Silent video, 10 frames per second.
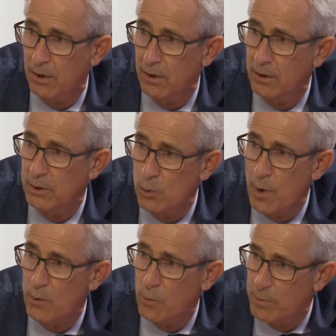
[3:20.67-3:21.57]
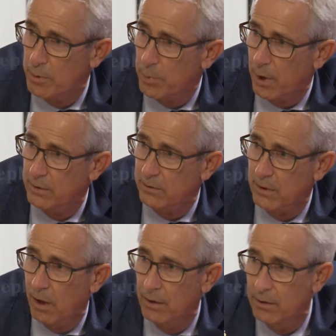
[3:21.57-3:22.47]
UN Women
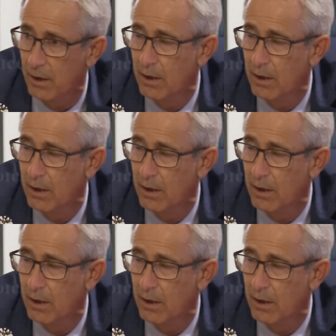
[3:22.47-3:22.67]
Pakistan,